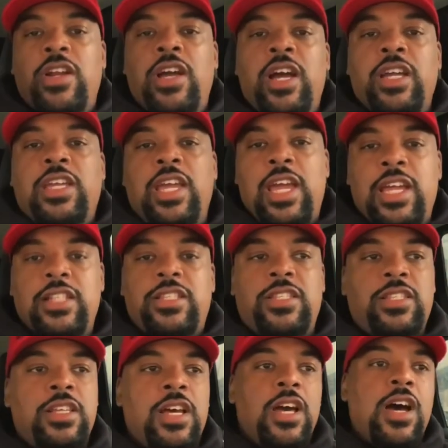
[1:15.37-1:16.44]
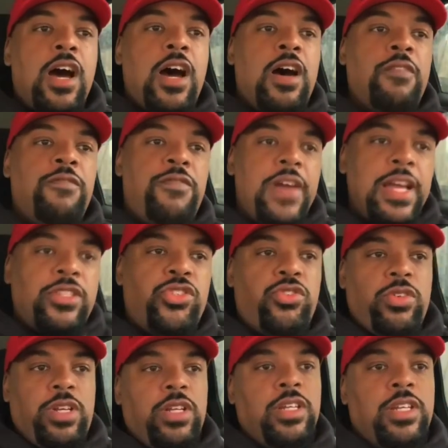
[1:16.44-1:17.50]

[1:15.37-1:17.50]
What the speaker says: against a veteran